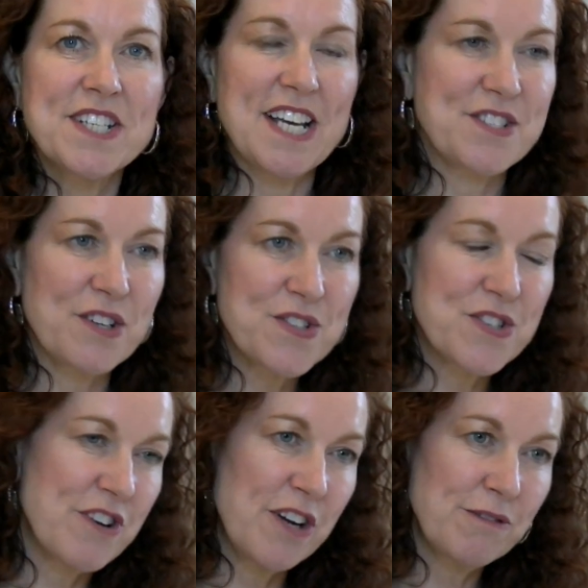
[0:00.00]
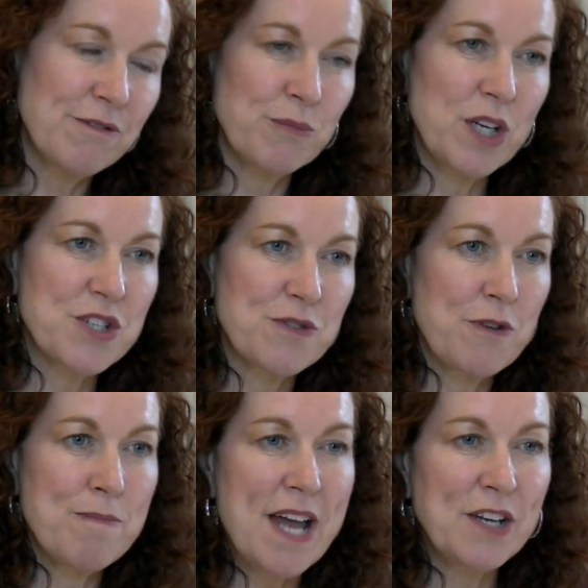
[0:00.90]
testosterone, which
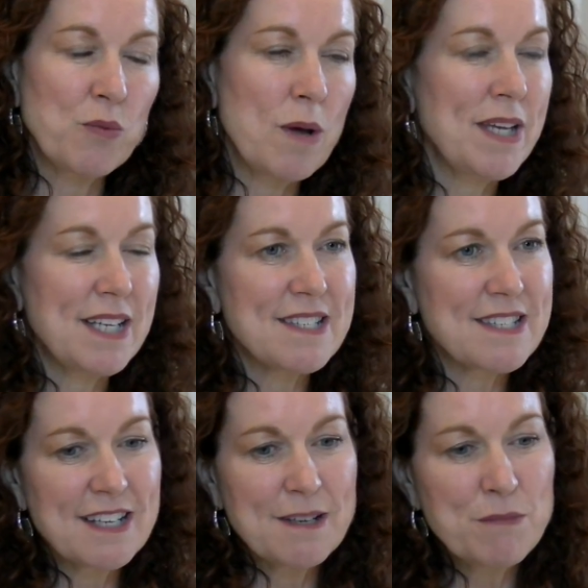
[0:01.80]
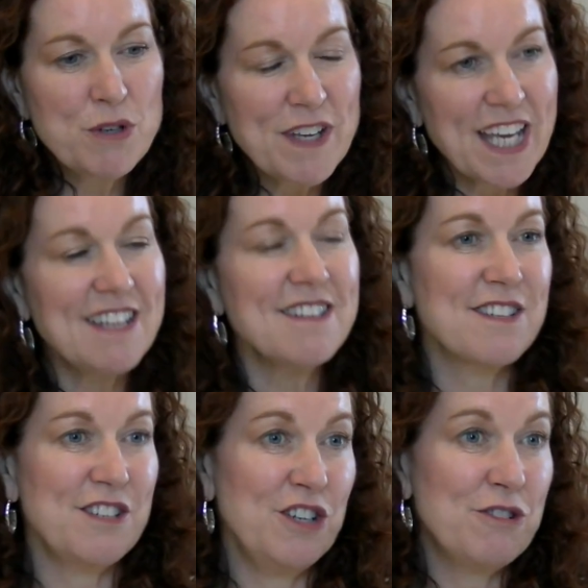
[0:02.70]
for men and women is moving
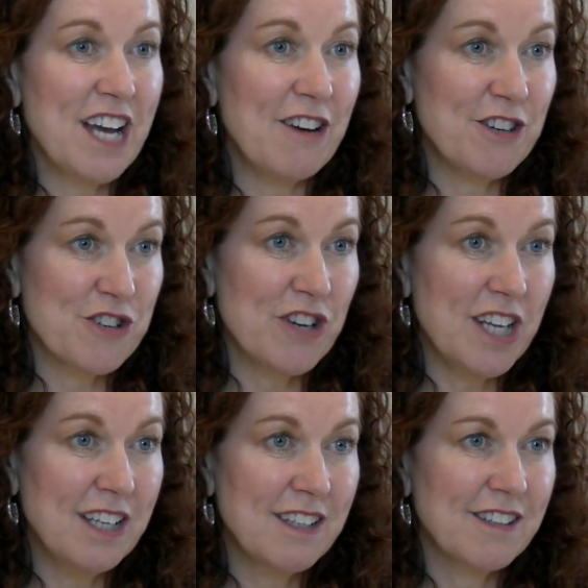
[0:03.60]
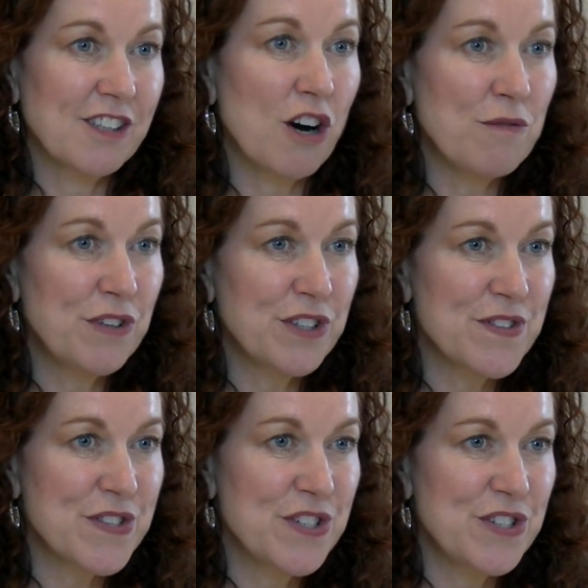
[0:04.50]
into new territory, the
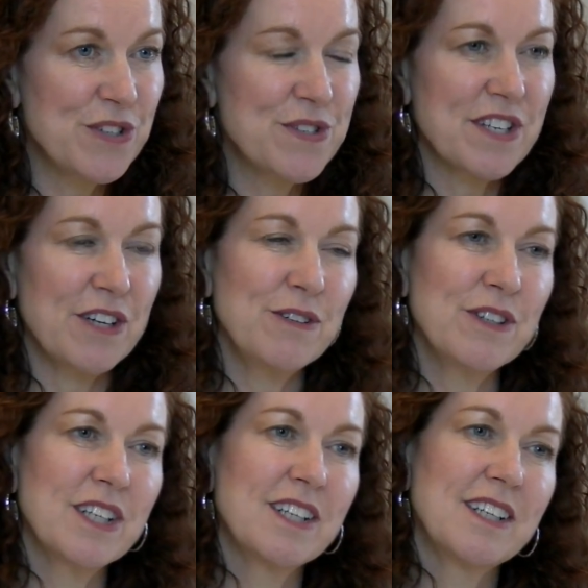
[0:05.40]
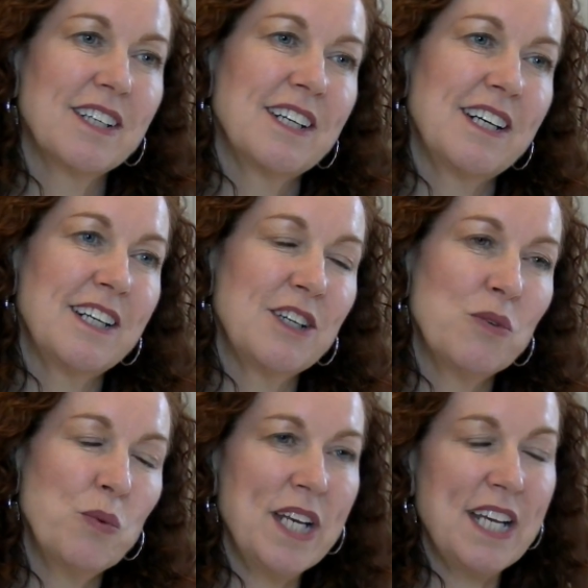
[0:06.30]
confidence to do so.
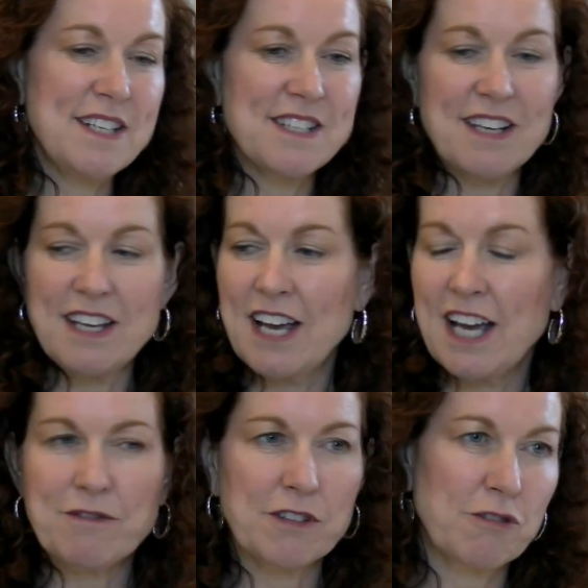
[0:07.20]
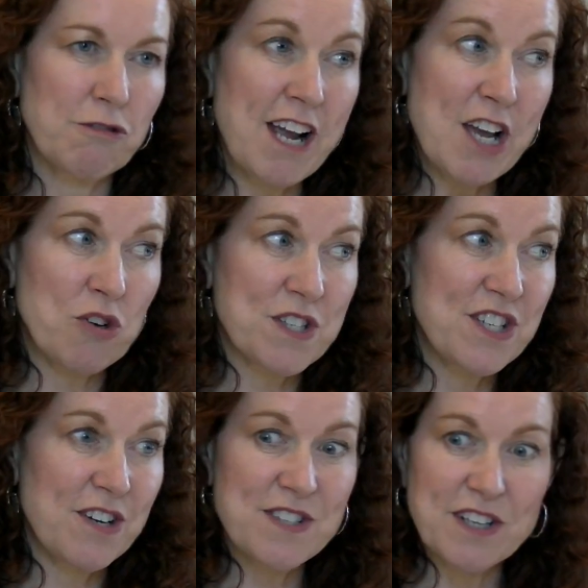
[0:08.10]
We need to have great
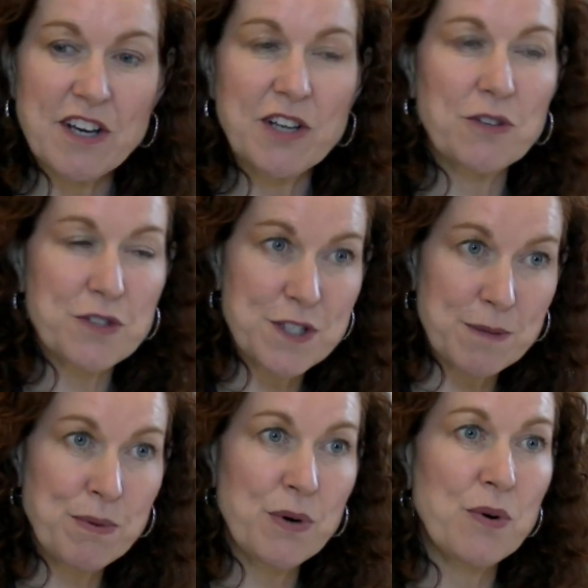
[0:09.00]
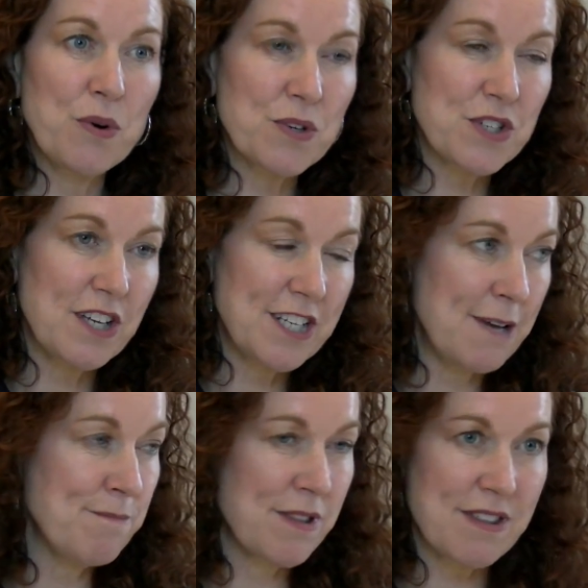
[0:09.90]
oxytocin going on to support and
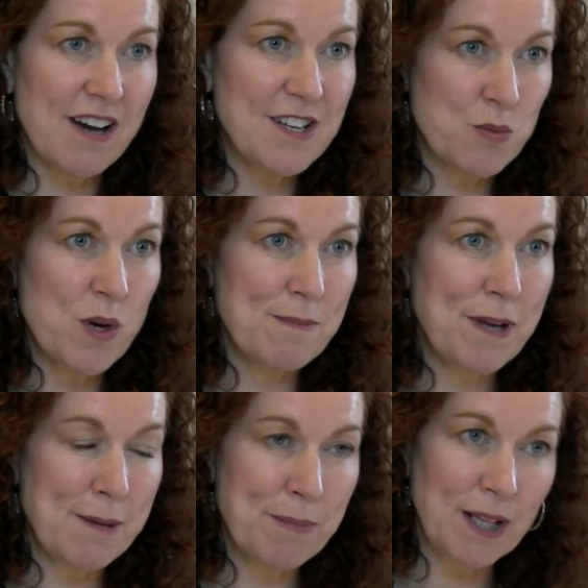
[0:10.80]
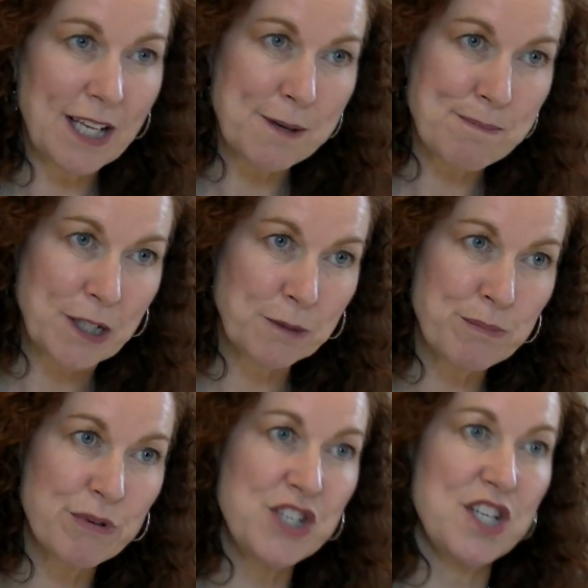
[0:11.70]
empathise with people and build
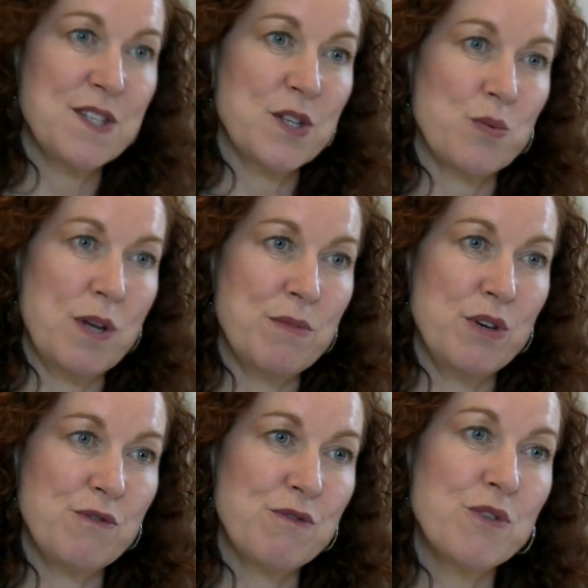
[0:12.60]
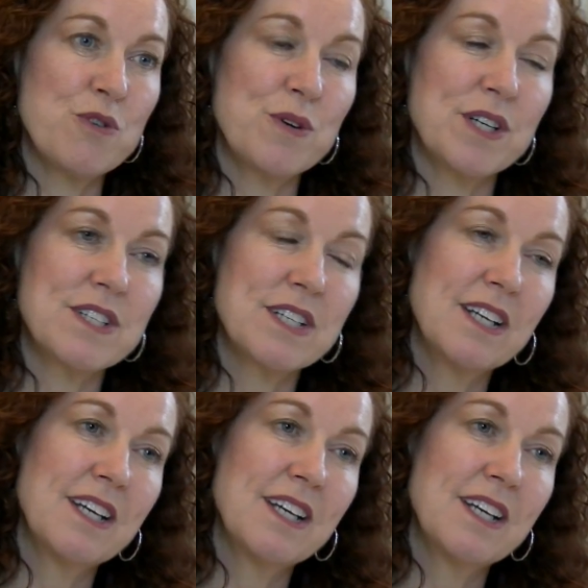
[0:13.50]
bridges as we move forward.